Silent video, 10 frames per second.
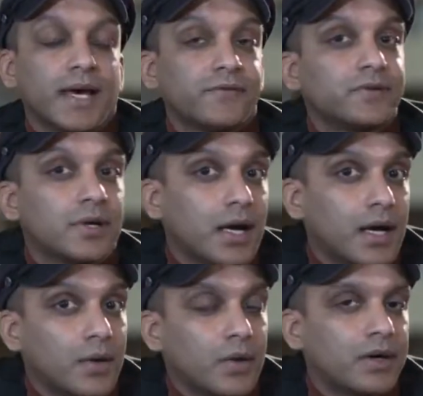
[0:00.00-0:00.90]
after
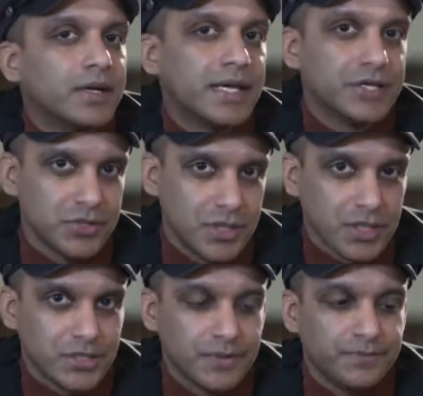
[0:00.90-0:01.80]
our
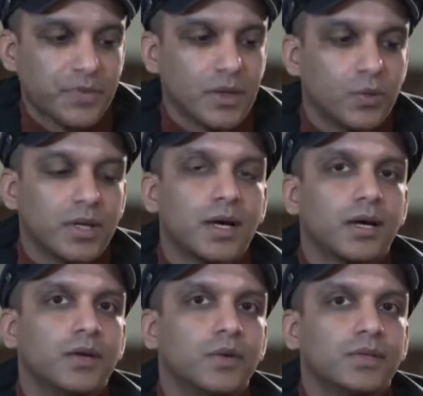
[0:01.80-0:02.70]
introduction, we
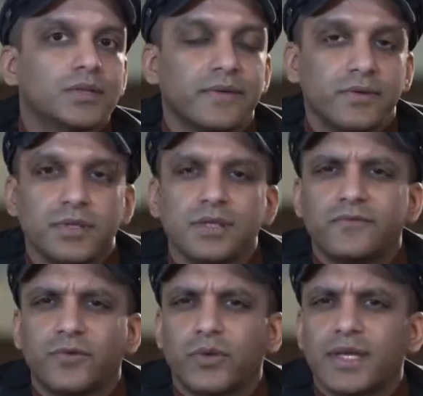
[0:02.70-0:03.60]
are going to have a look at the
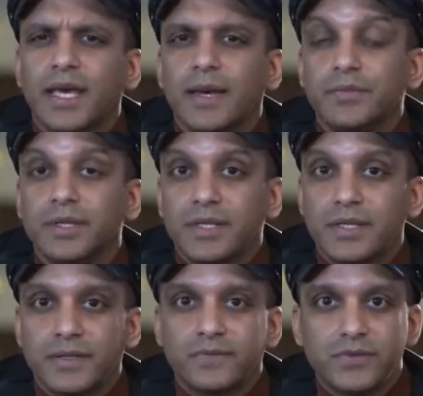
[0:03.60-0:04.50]

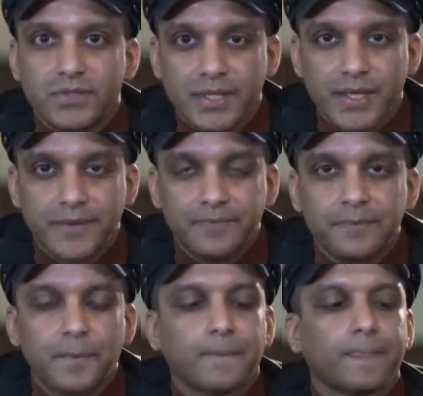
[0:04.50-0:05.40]
vocabulary for today,
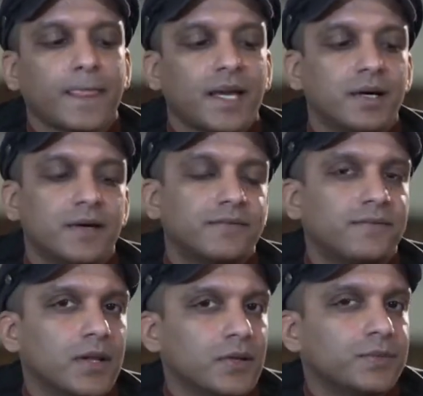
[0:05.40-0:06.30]
uh,
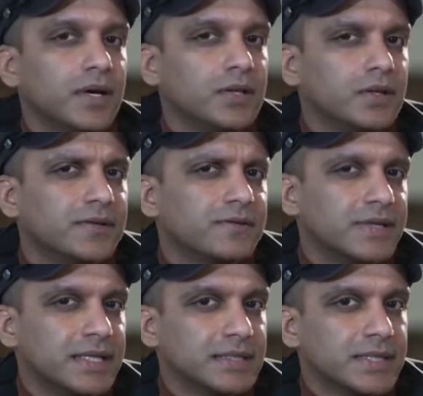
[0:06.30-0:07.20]
followed by a at the
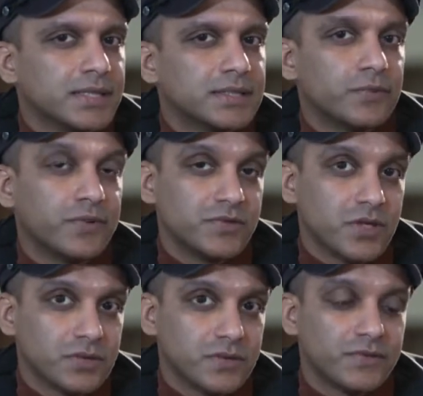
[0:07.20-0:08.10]
reading text that we've
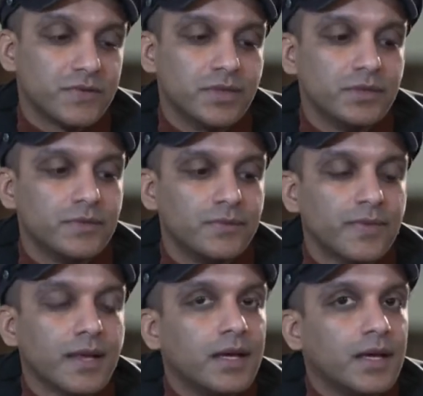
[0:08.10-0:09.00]
chosen for you,
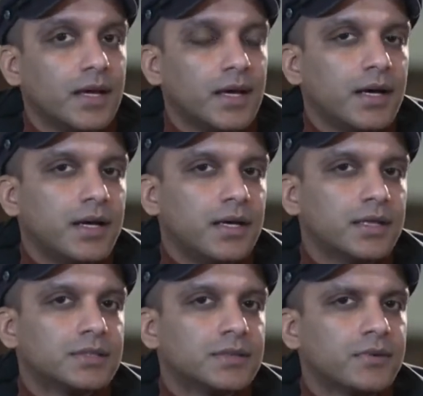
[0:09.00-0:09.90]

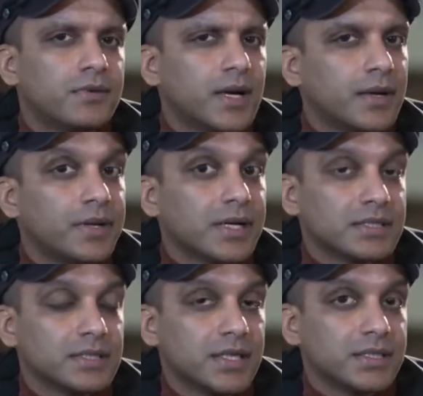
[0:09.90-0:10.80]
some grammar
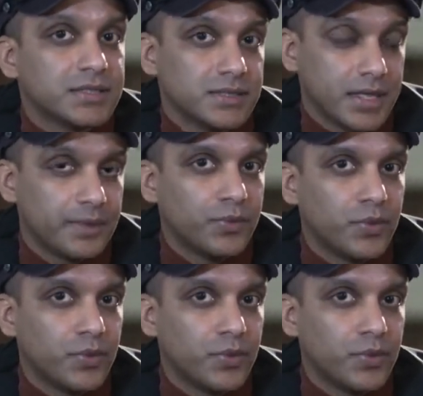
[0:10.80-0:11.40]
exercises and